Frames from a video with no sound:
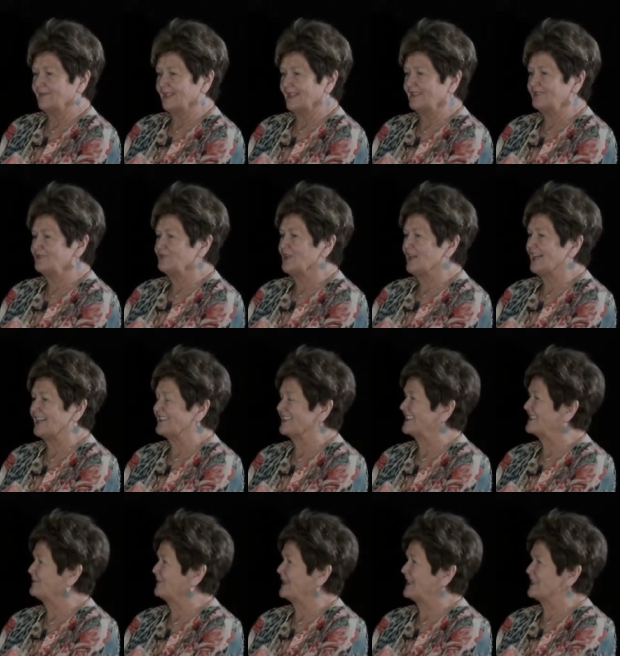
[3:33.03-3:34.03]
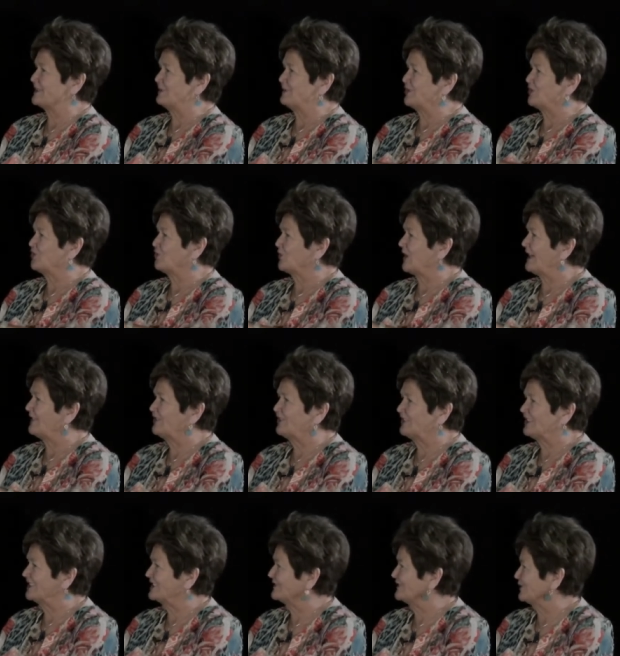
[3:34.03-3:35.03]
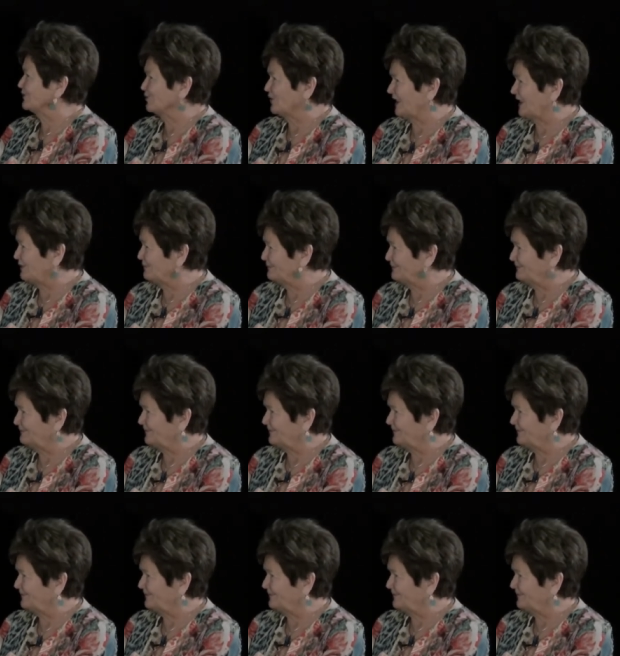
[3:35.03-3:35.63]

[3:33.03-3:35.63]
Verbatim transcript: I don't know how to explain this, but you travel in a different realm.